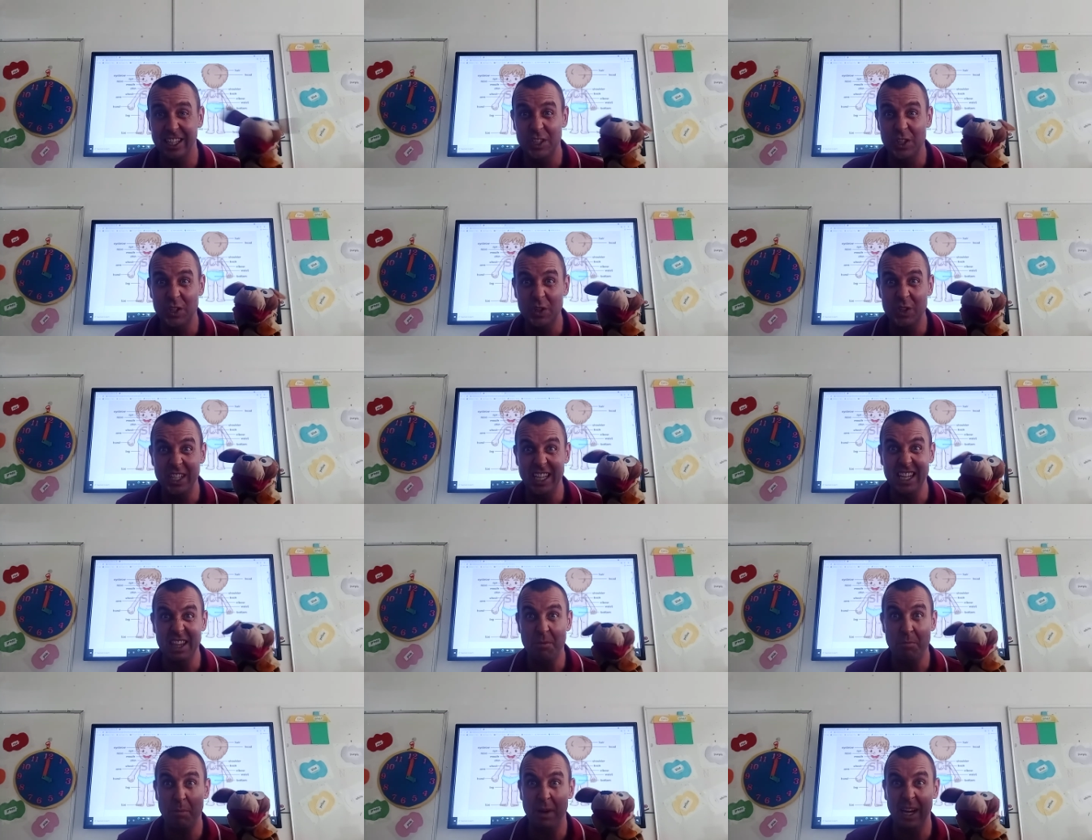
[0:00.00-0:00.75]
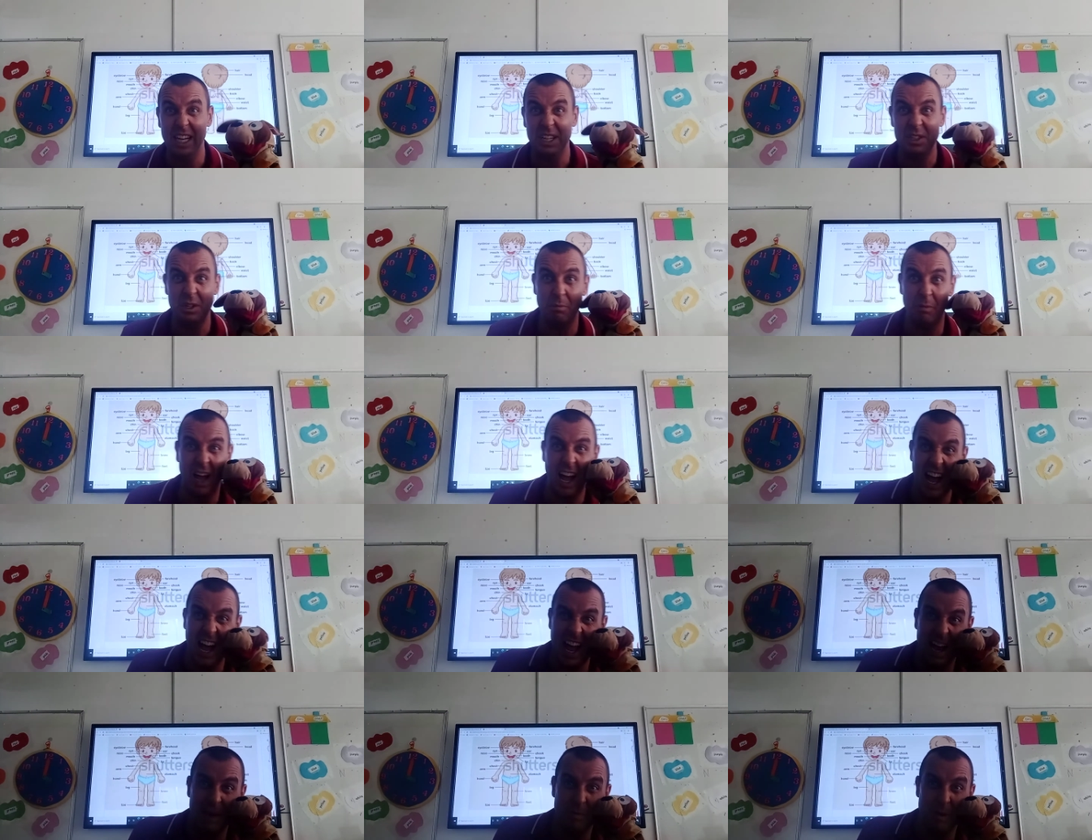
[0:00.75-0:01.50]
Can you see the picture
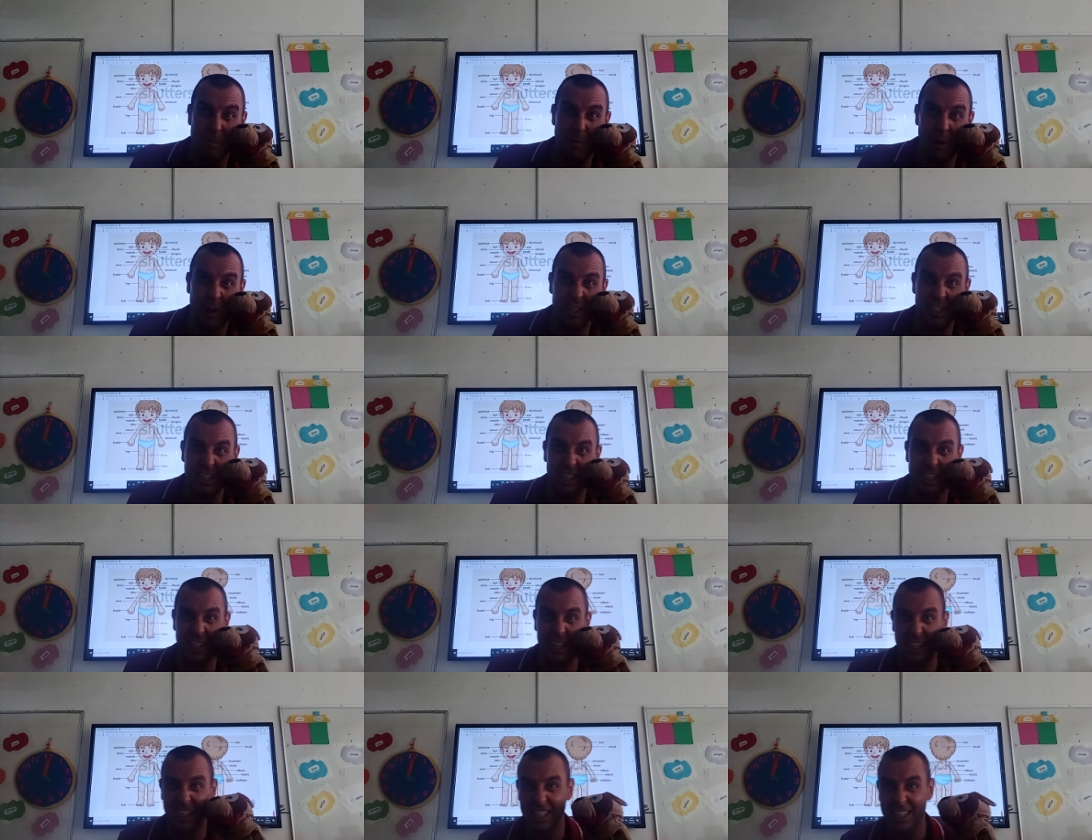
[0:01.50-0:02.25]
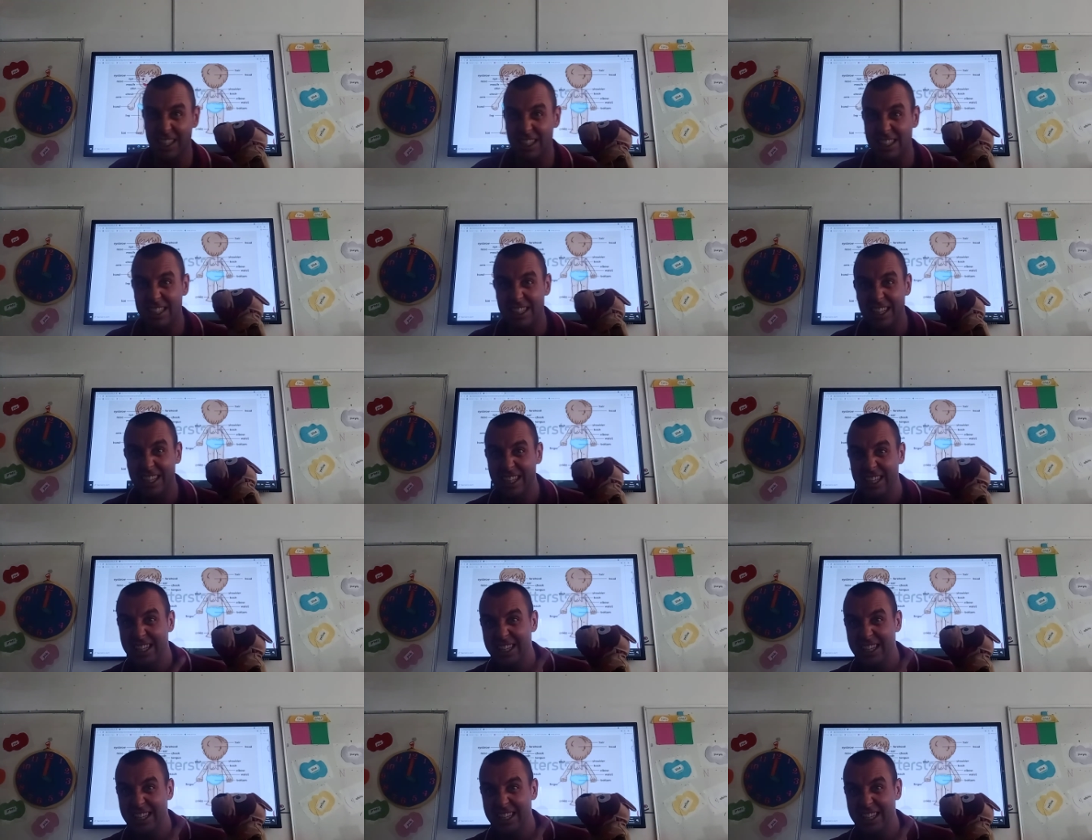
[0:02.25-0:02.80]
behind me boys and girls?